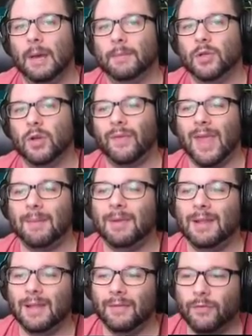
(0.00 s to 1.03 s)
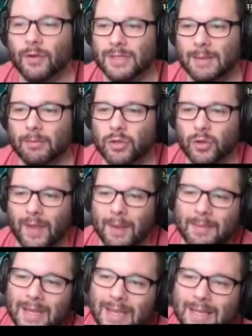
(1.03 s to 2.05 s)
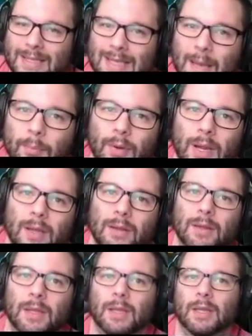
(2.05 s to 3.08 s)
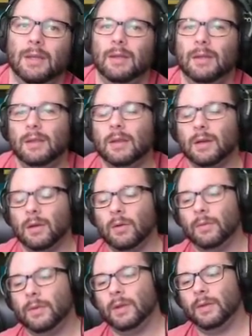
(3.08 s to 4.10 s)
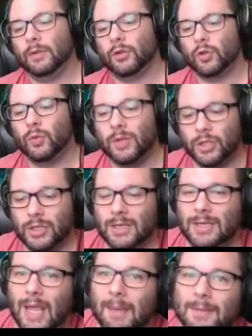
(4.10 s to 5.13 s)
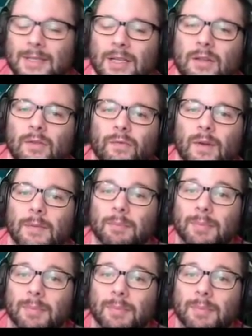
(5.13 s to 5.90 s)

So if Emily, for example, if Emily can separate the squishy damage dealer from the